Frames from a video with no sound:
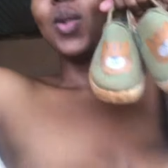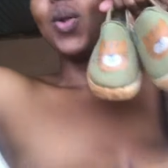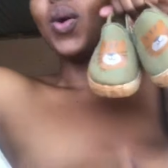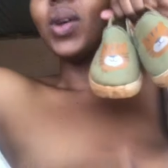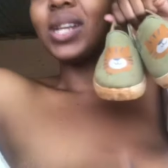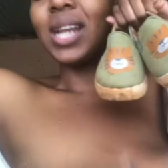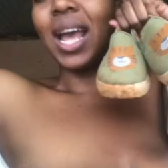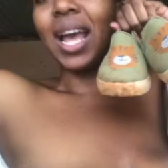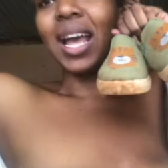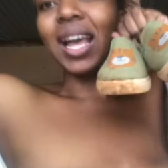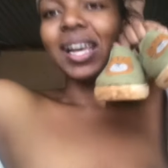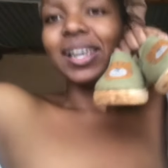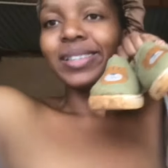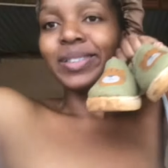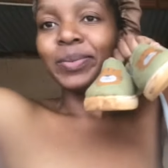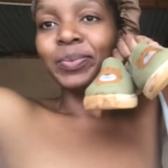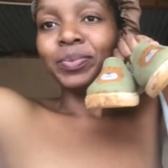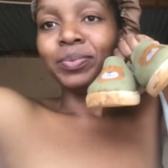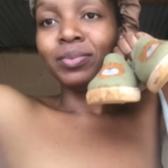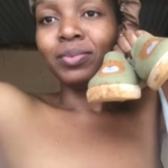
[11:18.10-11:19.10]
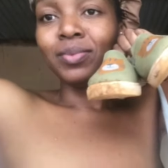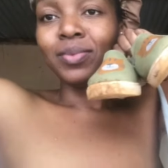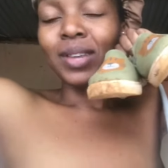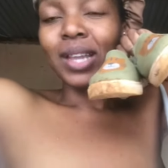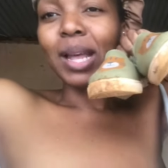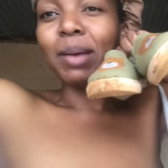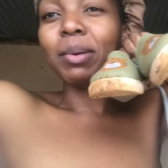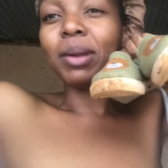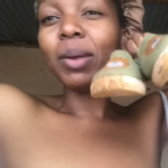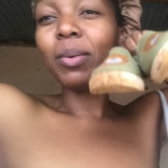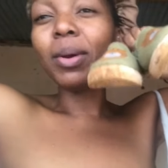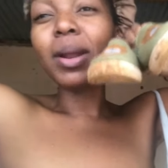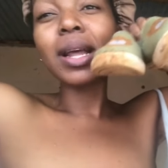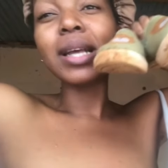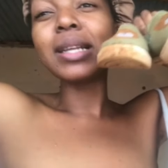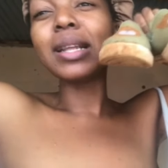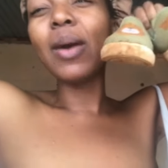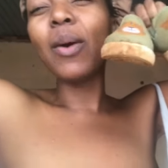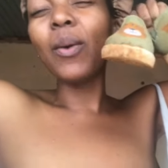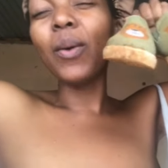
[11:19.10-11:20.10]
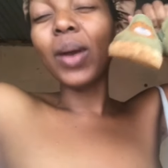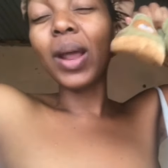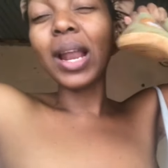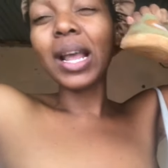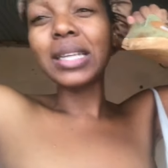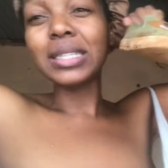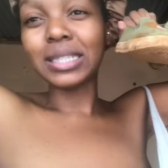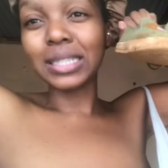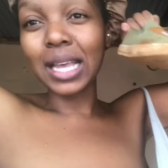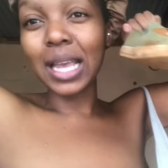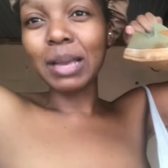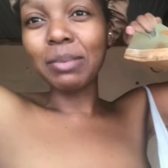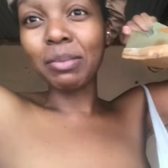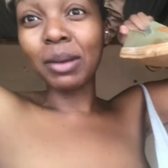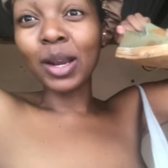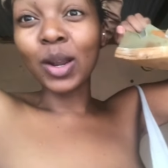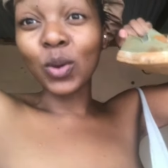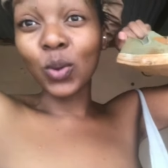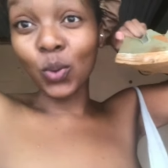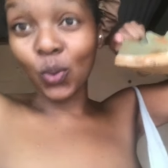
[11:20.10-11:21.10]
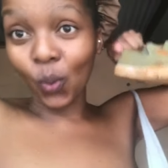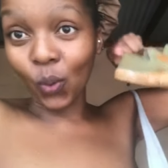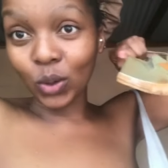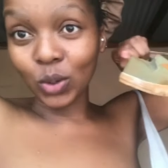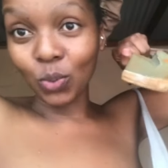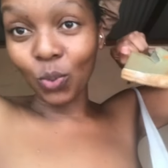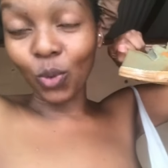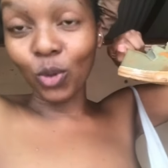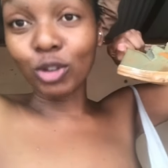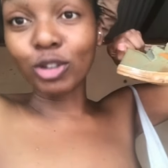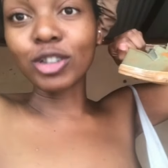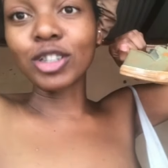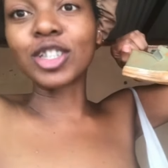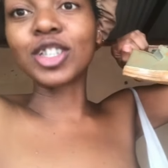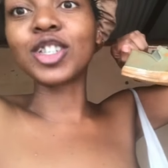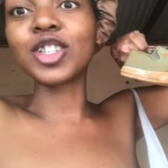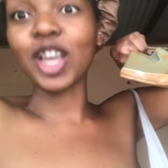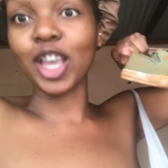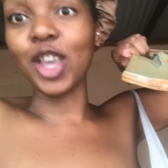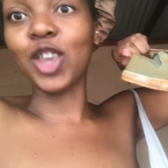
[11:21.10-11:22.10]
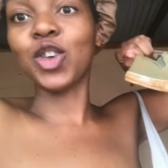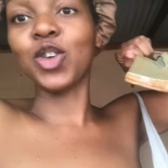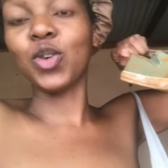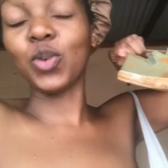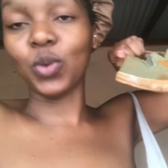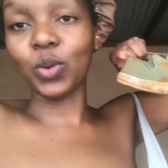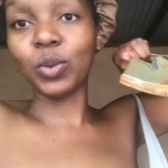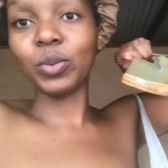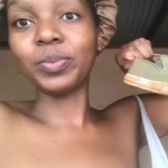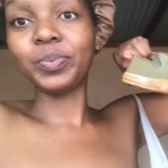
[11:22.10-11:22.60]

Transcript: luna i wonder when i when i say motherhood will shake you